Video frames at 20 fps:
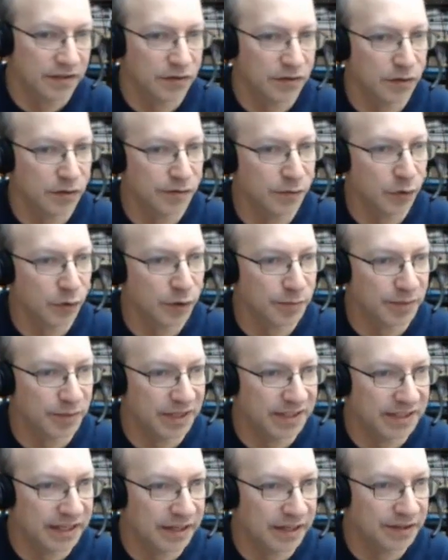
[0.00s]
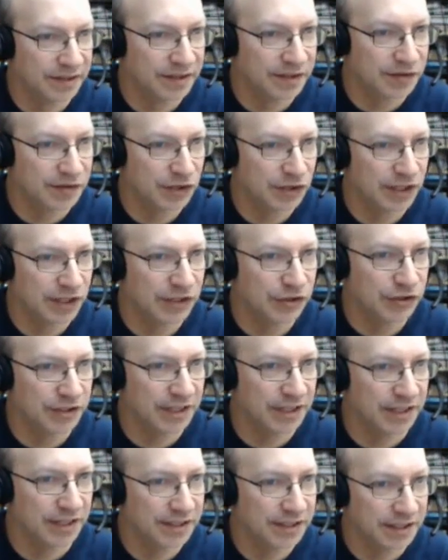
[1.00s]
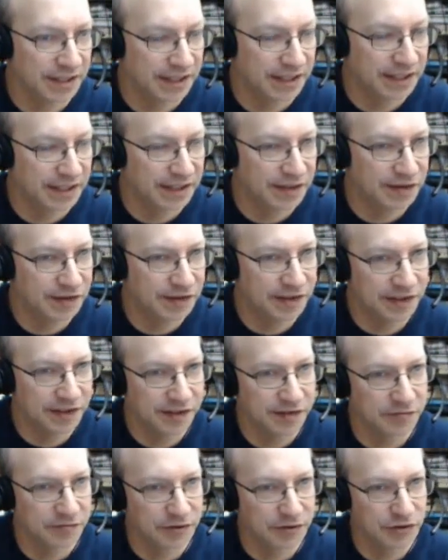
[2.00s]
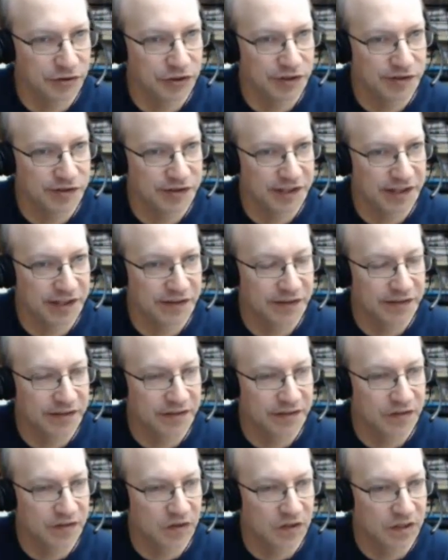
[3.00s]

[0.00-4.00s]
to avoid being down in the exchange and ending king e6, rook g7.